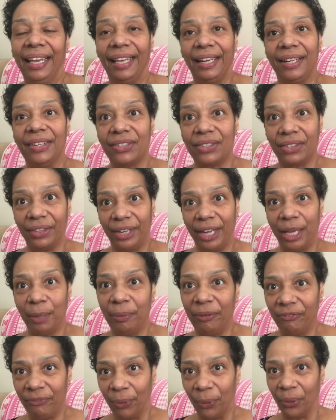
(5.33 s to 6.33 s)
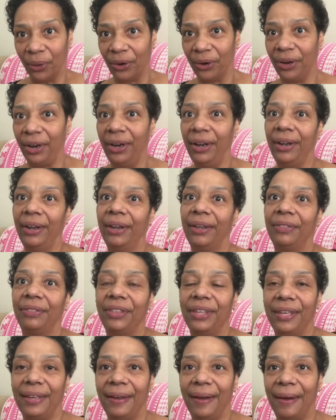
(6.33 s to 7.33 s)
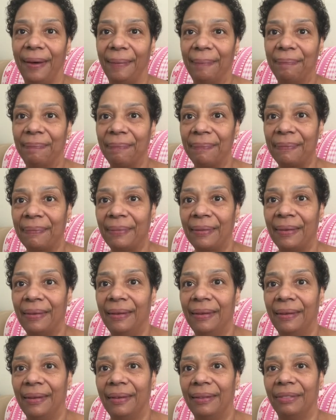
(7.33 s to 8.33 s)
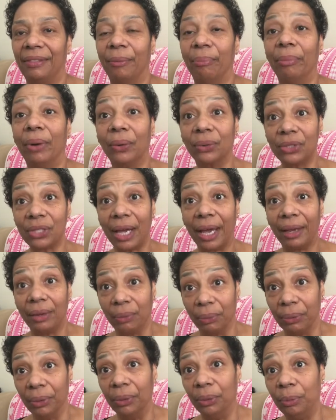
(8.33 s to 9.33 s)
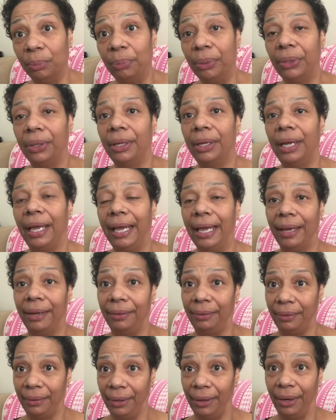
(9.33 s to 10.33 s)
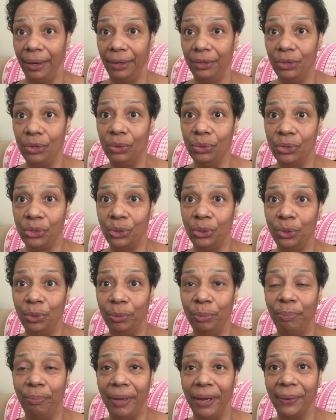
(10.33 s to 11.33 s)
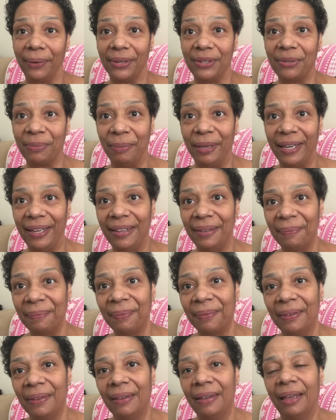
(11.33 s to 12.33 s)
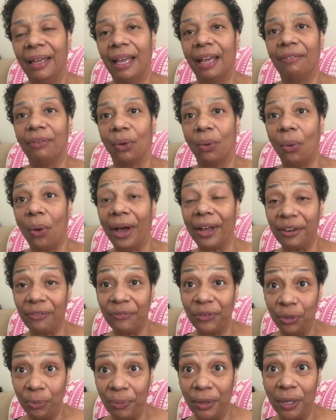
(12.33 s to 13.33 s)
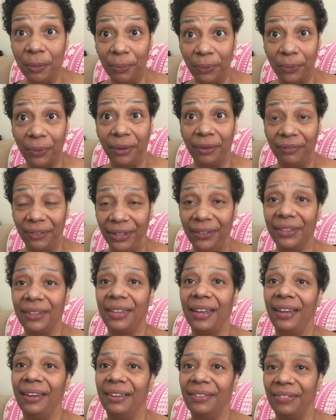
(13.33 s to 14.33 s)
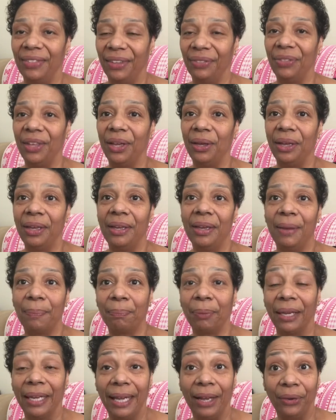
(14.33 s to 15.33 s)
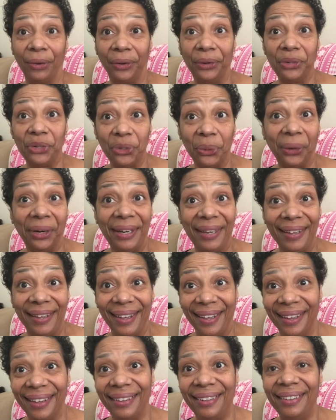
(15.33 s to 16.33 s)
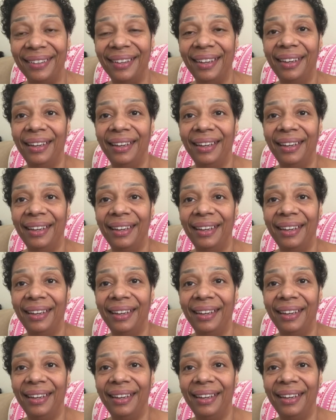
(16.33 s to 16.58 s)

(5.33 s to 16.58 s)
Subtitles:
It is the day before the multi-group and YouTube Mary's Mini. Have quite a few people who have indicated that they plan on joining in.